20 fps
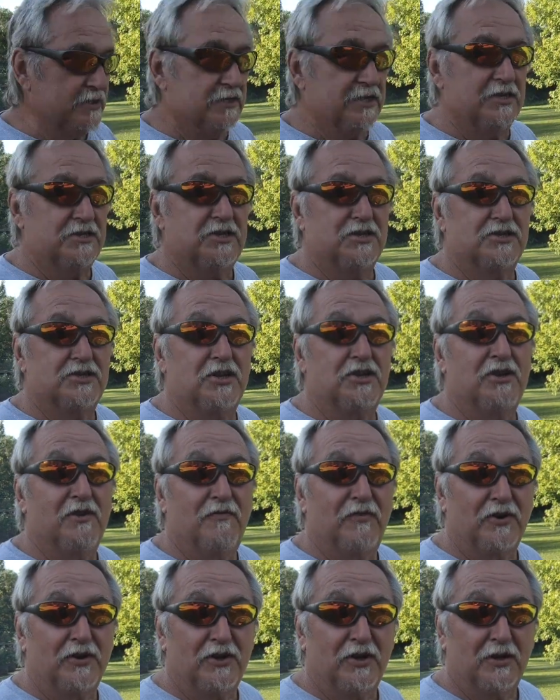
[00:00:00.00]
This is the
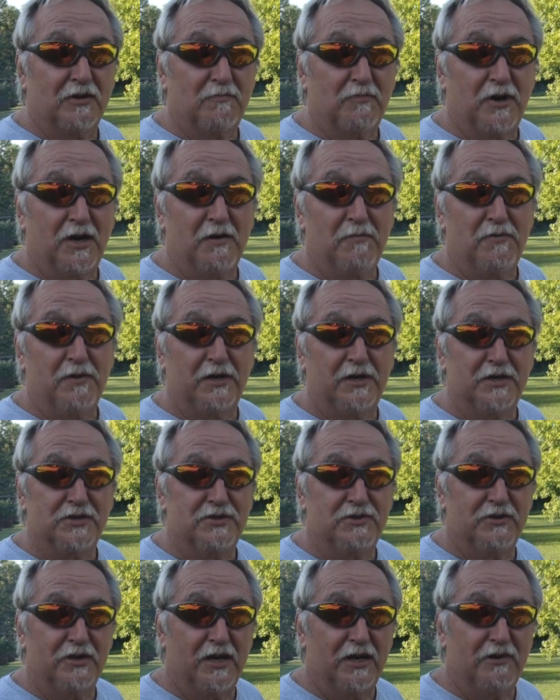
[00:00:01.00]
difficult part because
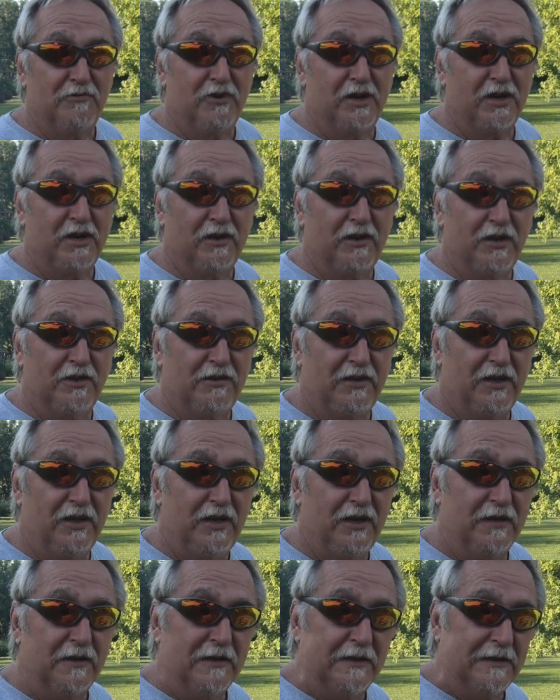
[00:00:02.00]
you got to regulate the
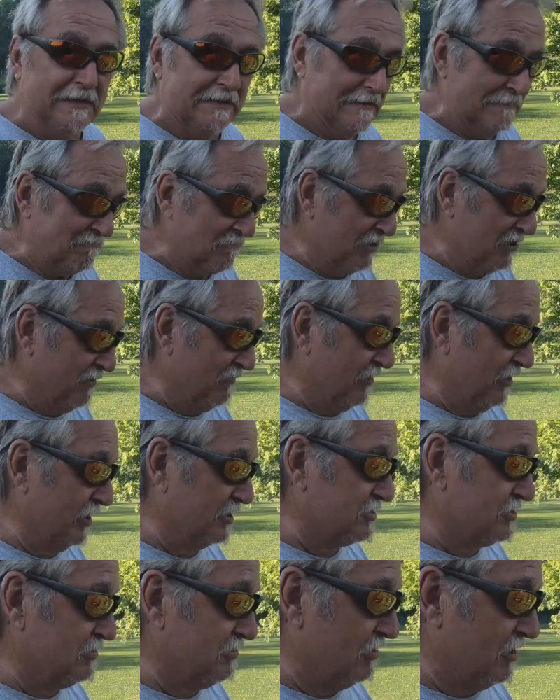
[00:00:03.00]
heat. If it
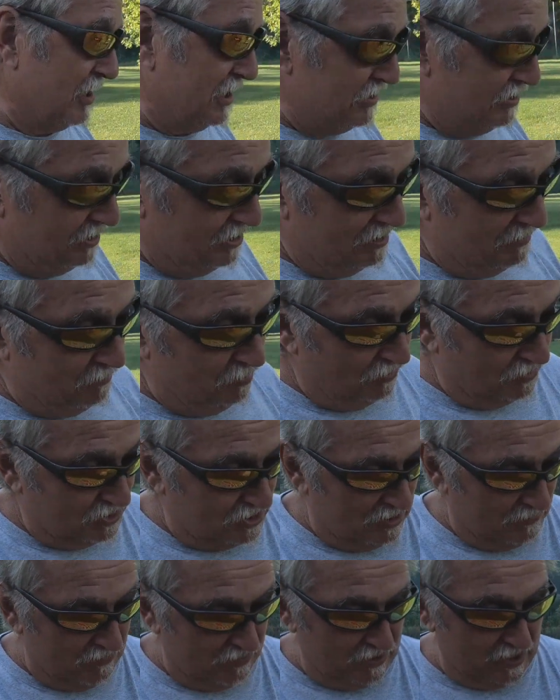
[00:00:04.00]
gets too hot, you got to pull
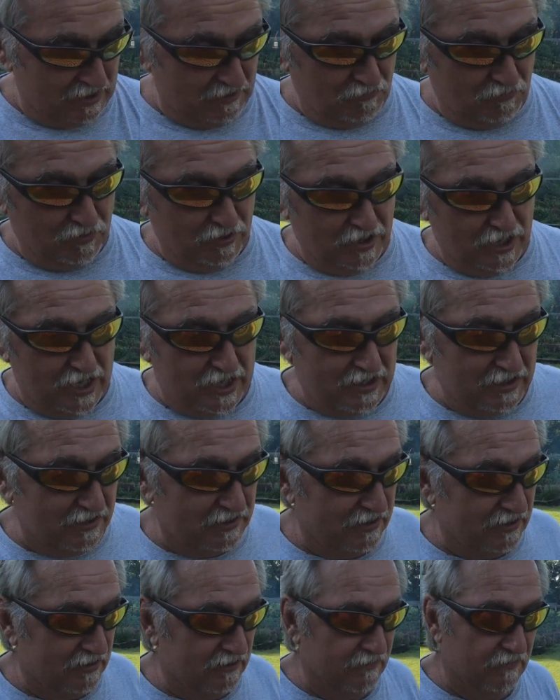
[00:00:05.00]
some of that wood out of
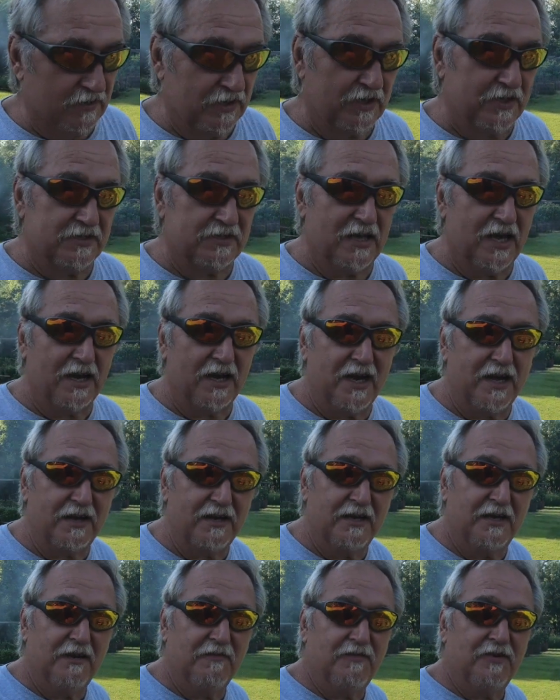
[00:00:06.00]
there. If it's not hot
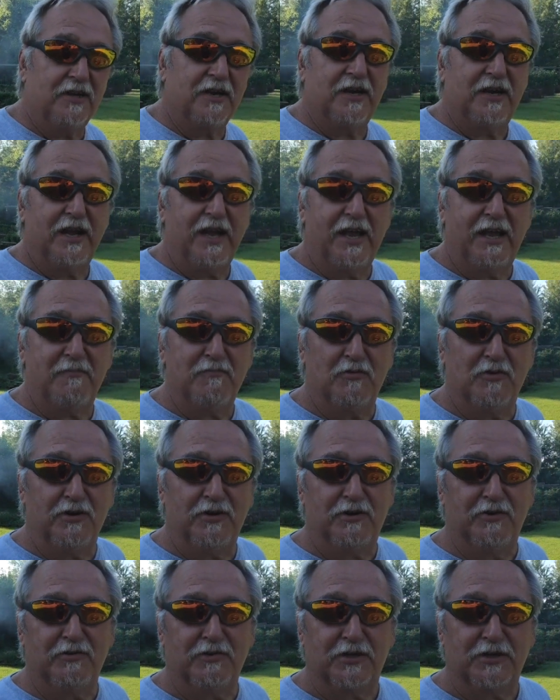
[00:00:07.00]
enough, you got to add more
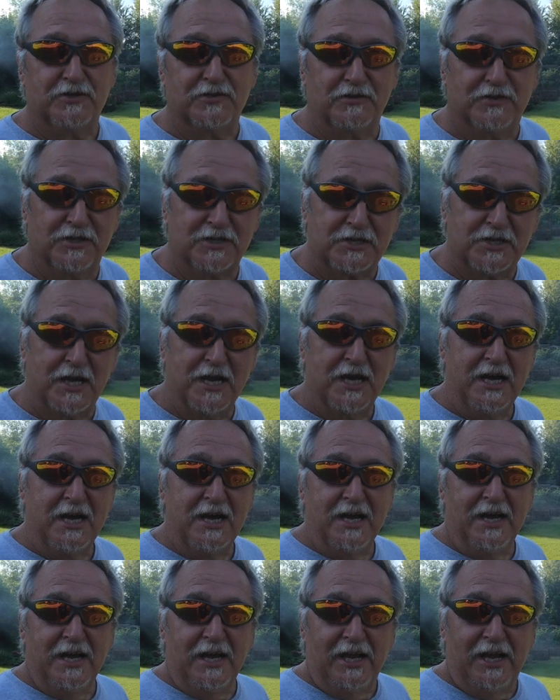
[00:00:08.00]
to it. So it's
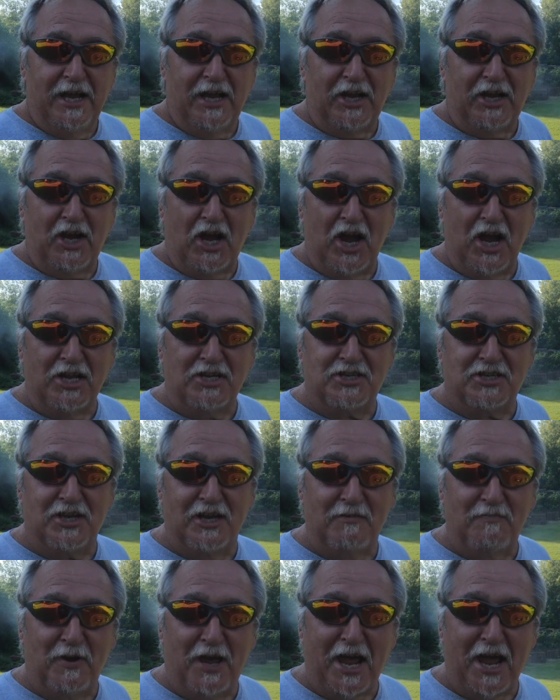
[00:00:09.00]
a
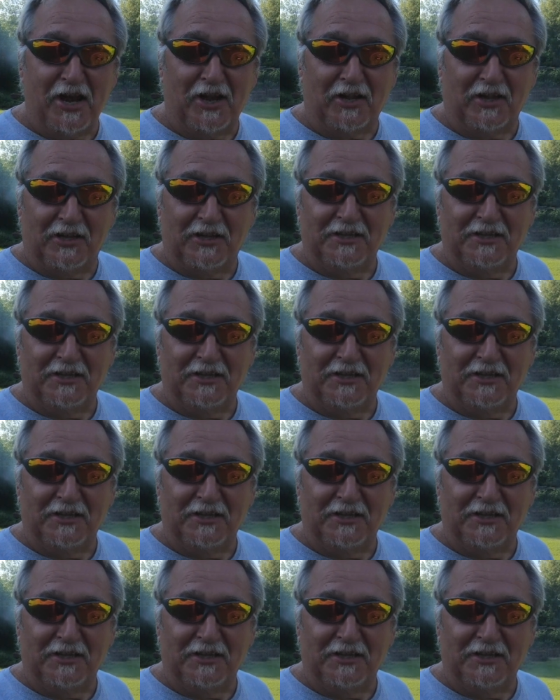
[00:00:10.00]
constant battle.